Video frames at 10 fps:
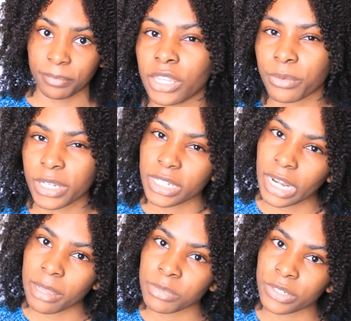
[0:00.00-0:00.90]
And the reason
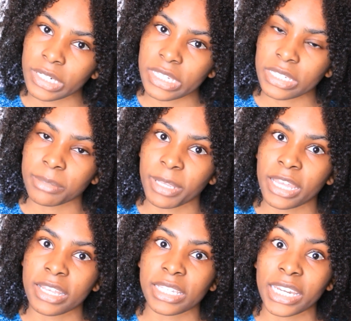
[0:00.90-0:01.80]
I'm doing this is
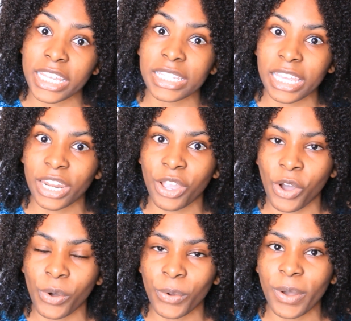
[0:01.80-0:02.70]
because it is getting
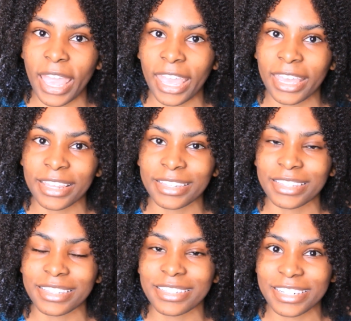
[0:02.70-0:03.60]
cold, and
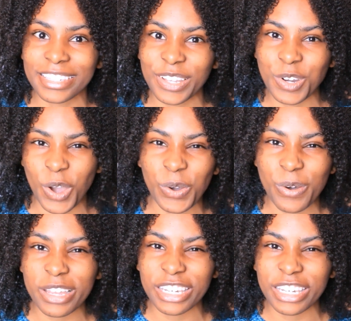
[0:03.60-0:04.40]
just the cold,